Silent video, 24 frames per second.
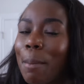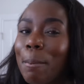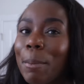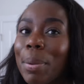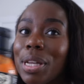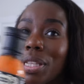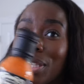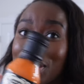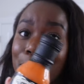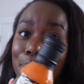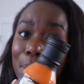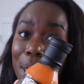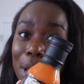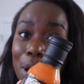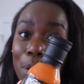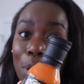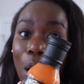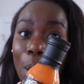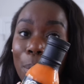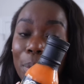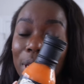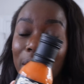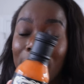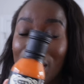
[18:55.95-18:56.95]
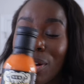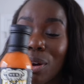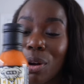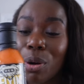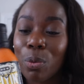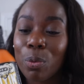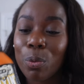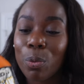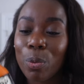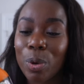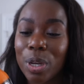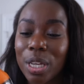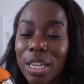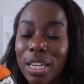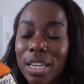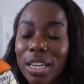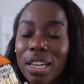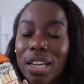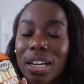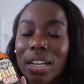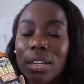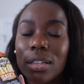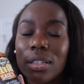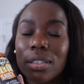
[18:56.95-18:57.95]
But it's a mango habanero.
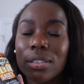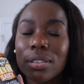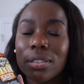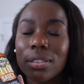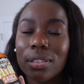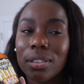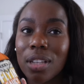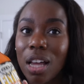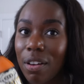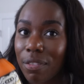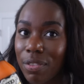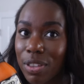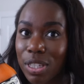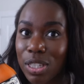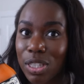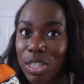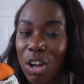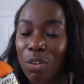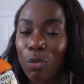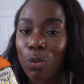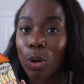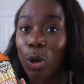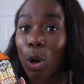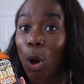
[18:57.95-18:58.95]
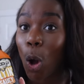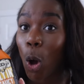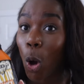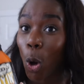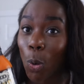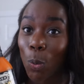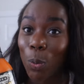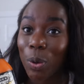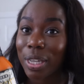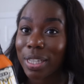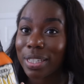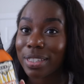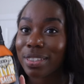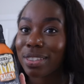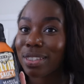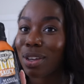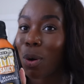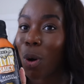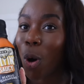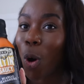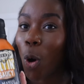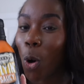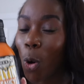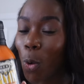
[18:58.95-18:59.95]
We love this stuff. We're always,
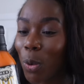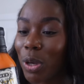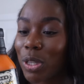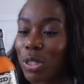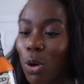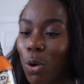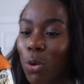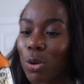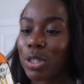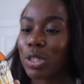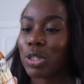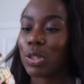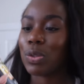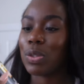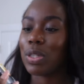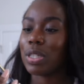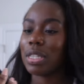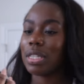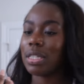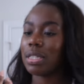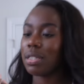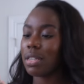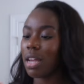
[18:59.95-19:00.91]
always, always using this